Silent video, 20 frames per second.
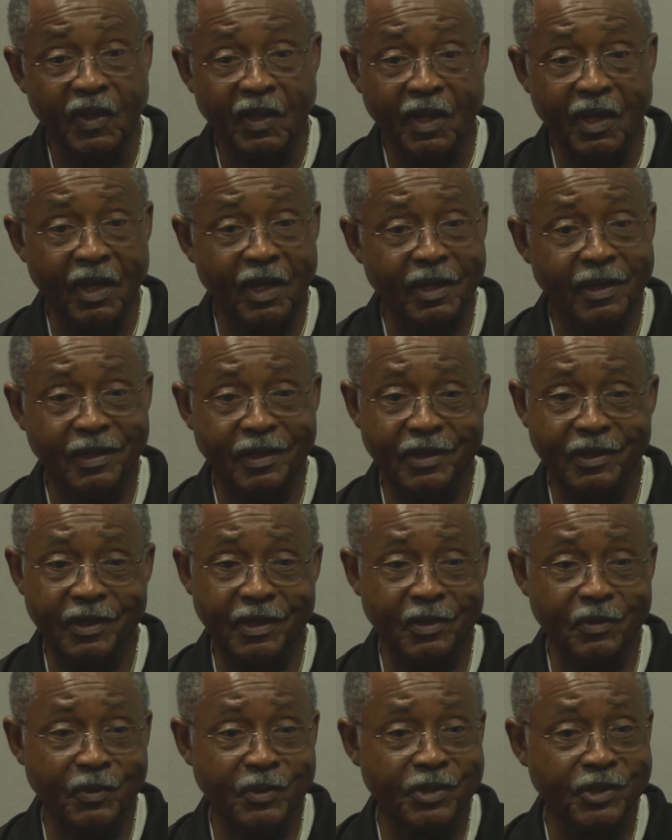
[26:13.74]

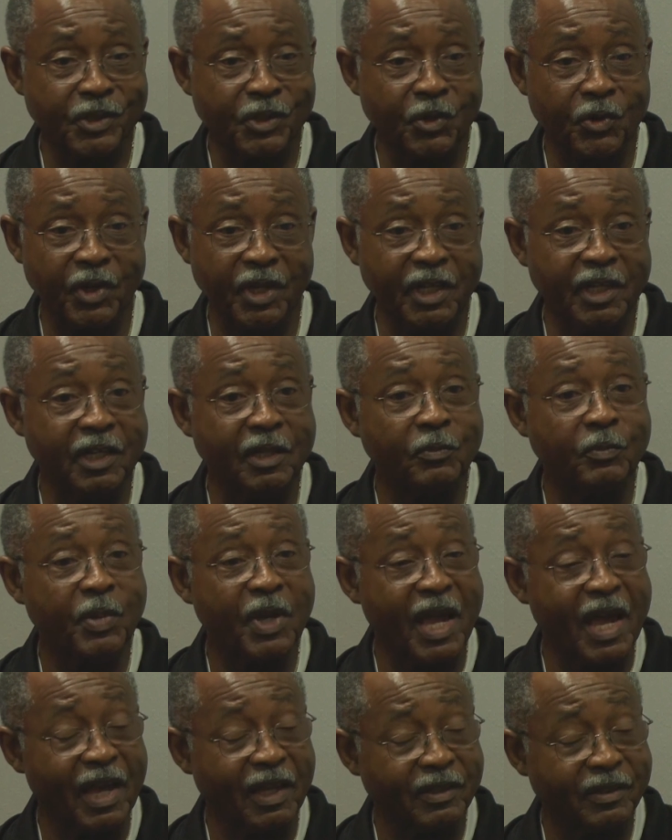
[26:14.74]
it was a great
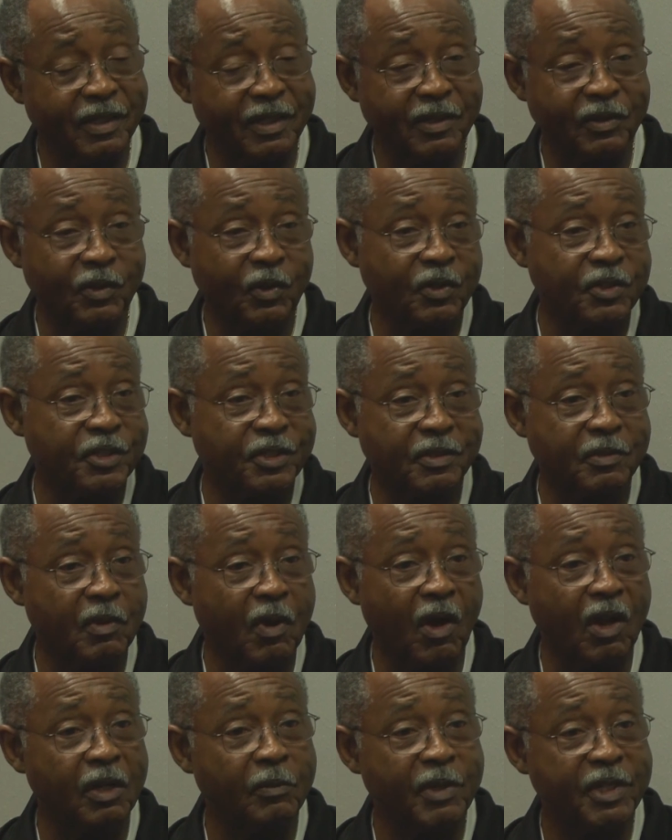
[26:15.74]
impact, and of course
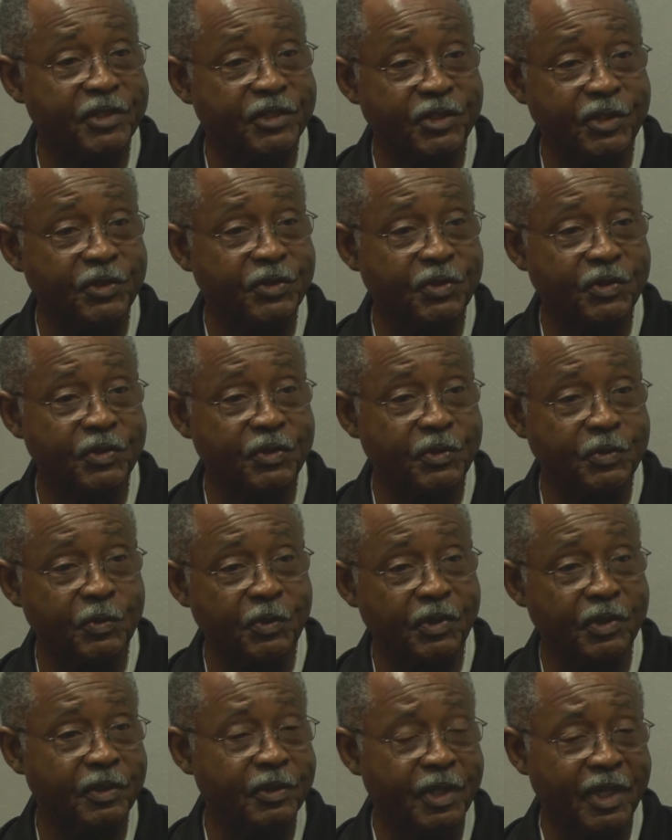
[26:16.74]
all of my sisters
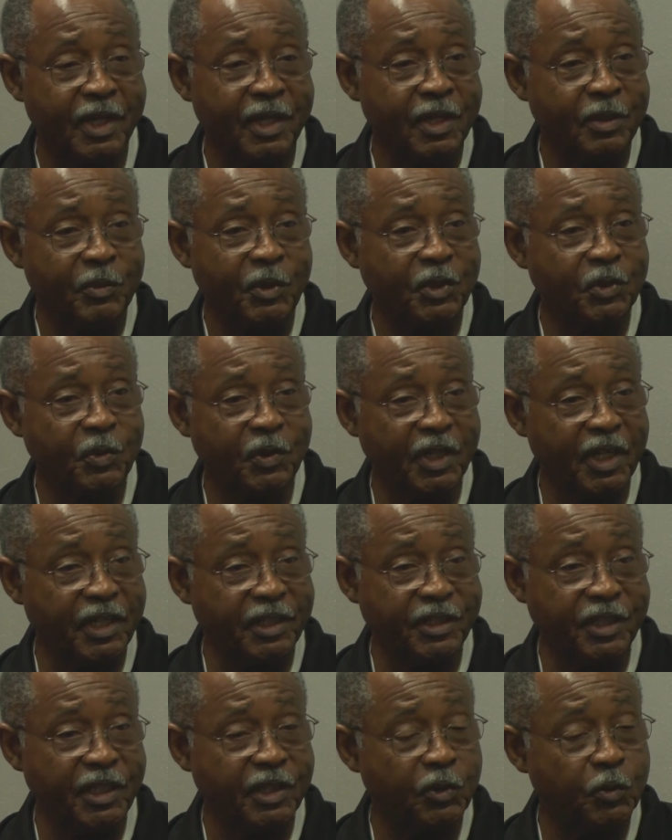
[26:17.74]
were between
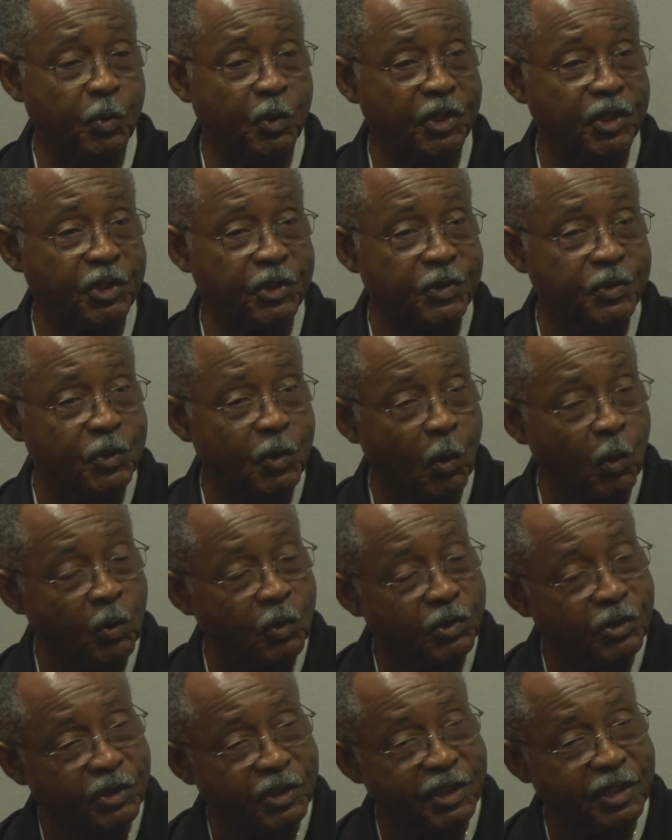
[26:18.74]
18, 20 years
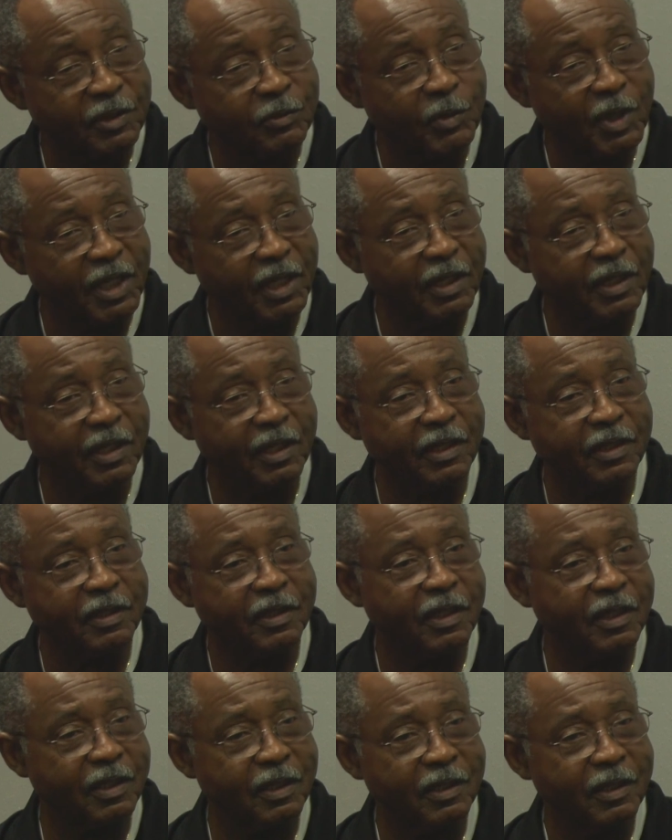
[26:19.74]
older than me,
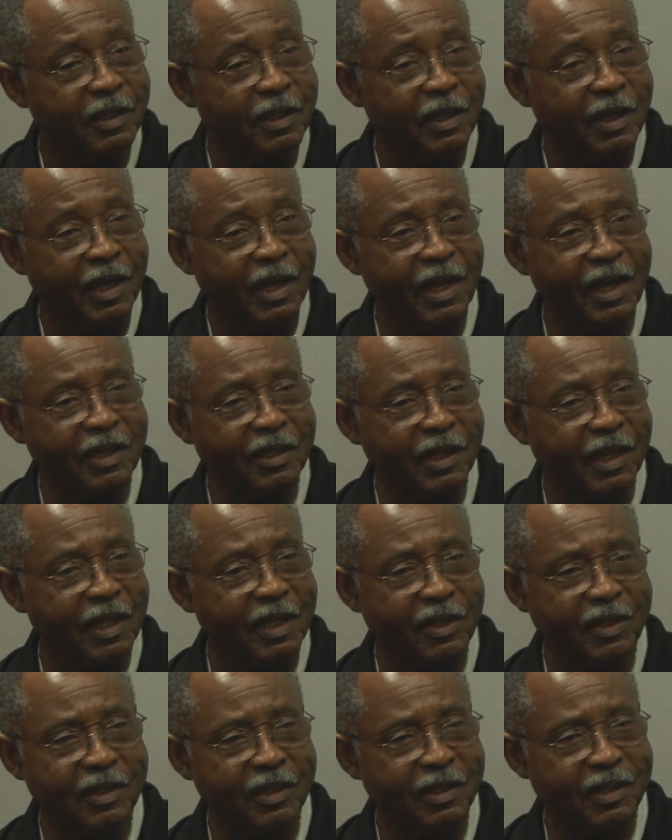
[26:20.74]
and I had
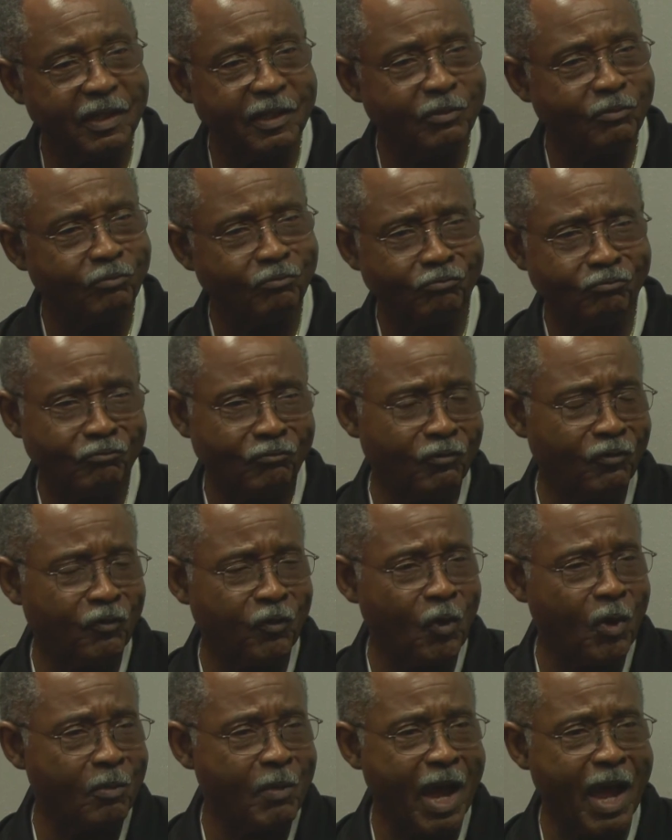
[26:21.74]
like
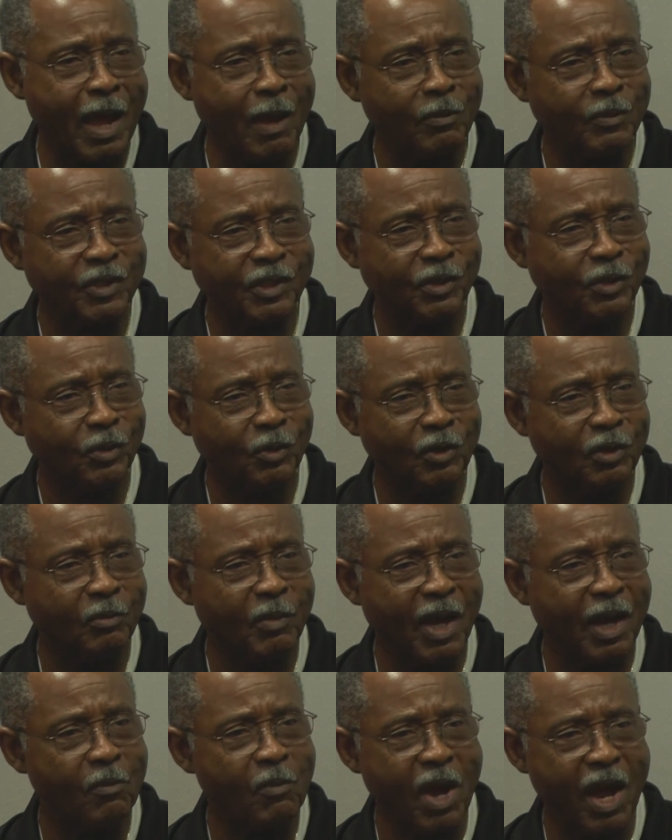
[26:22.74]
4 moms, including
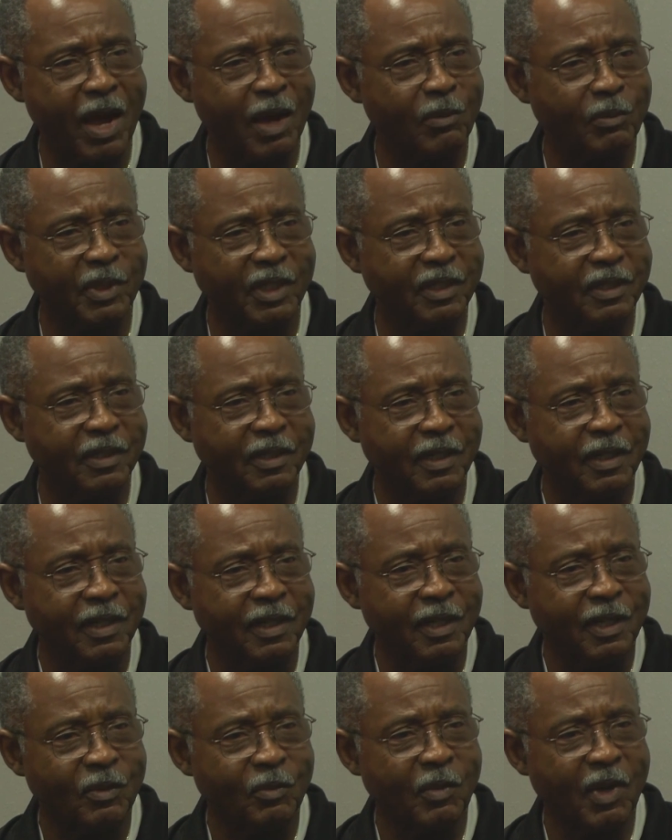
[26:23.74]
my mom, and
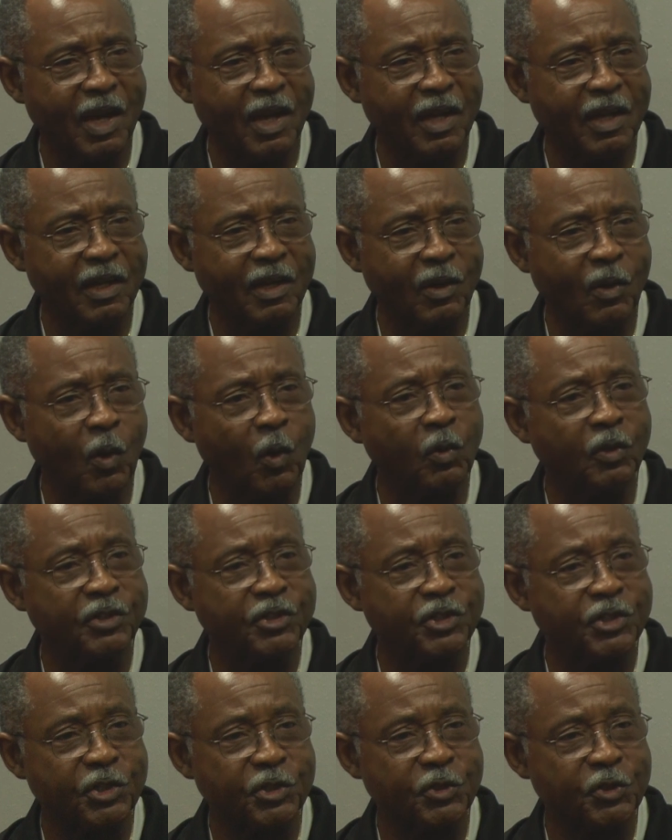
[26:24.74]
my
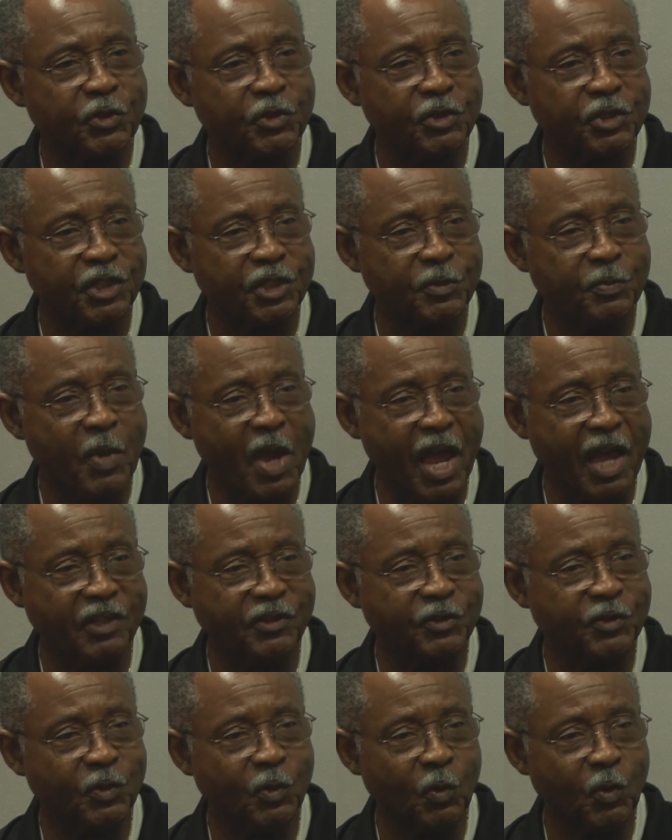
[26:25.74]
oldest sister just
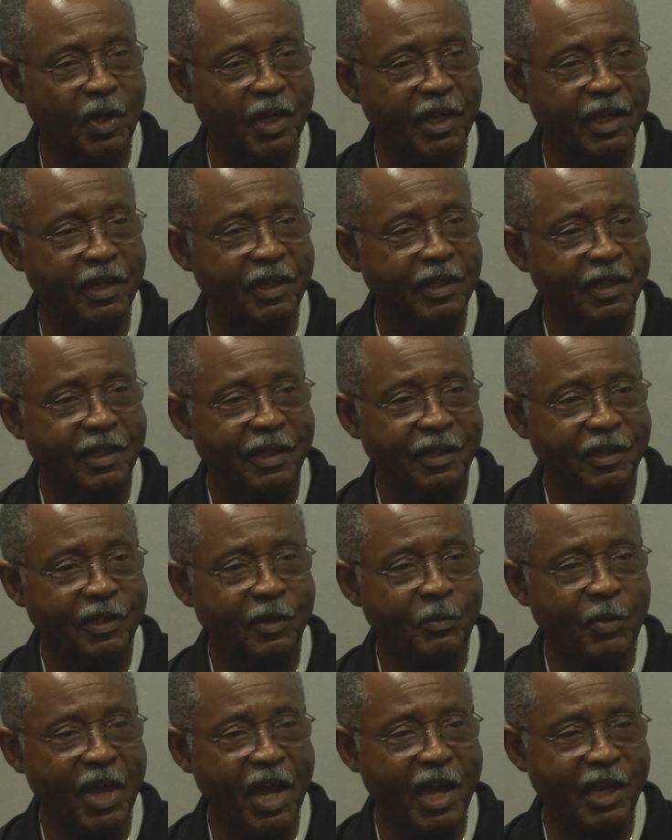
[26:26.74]
passed away the
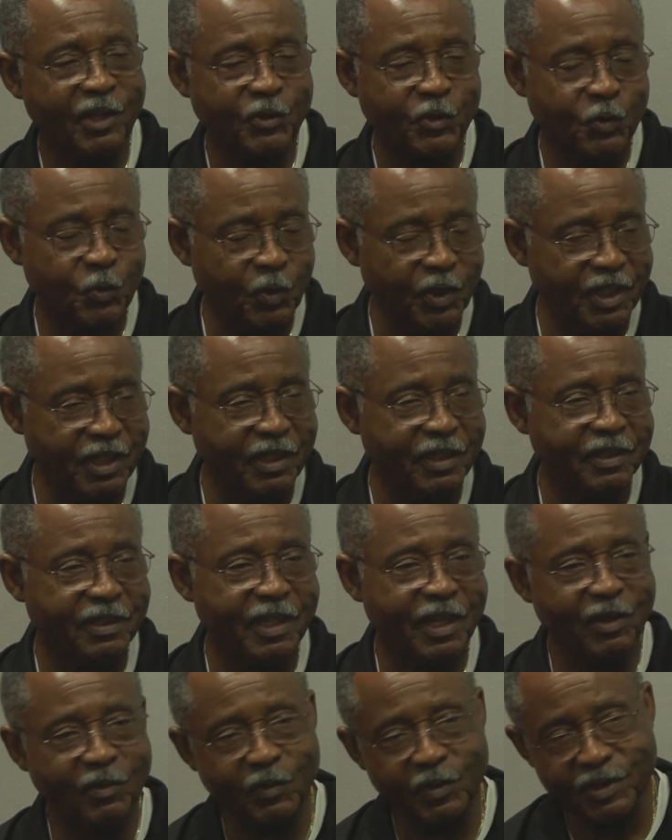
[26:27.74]
past week
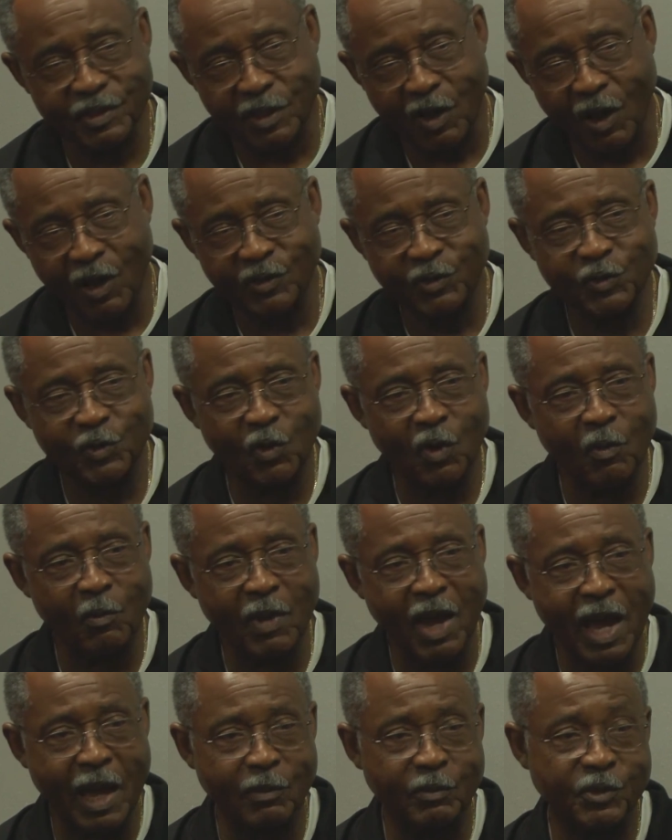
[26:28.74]
that was also a
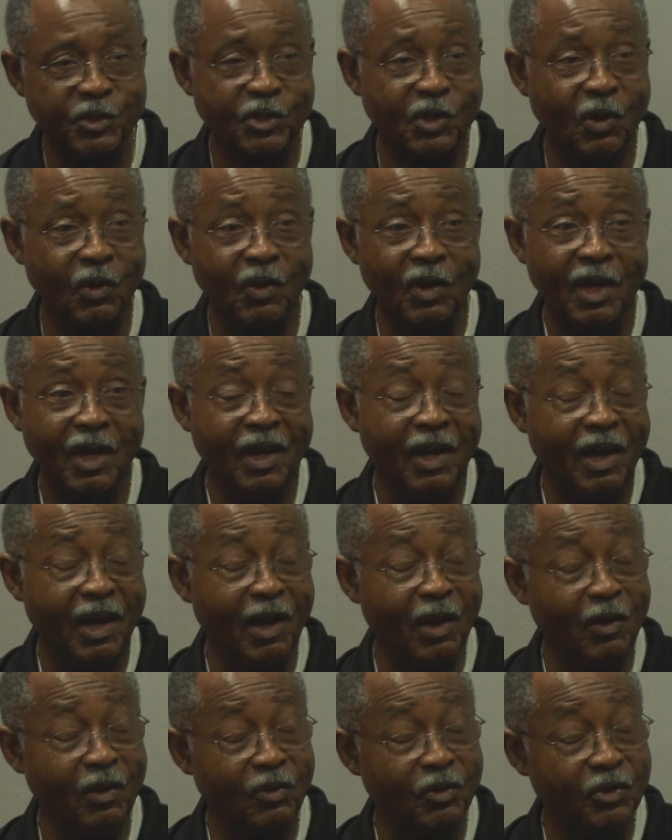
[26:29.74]
mom. So I
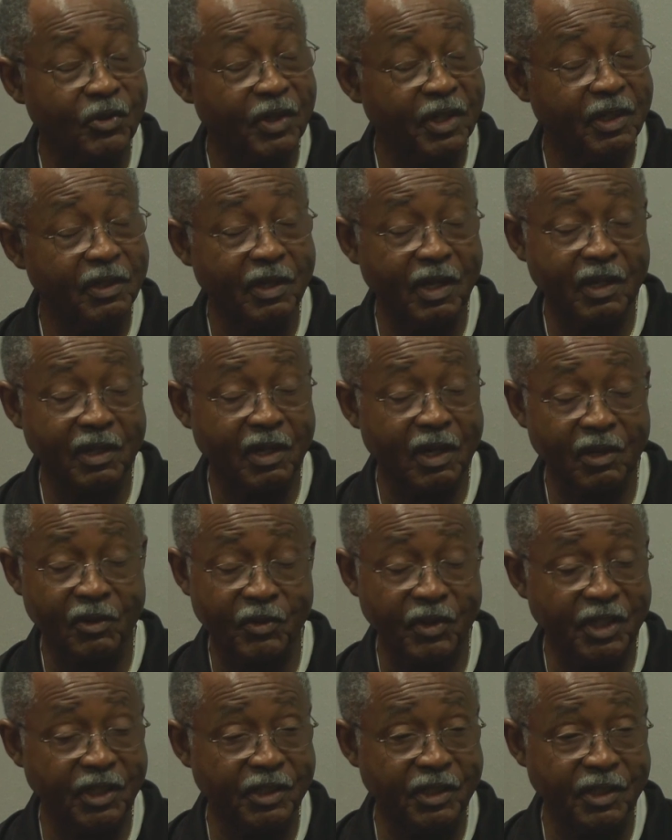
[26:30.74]
owe a great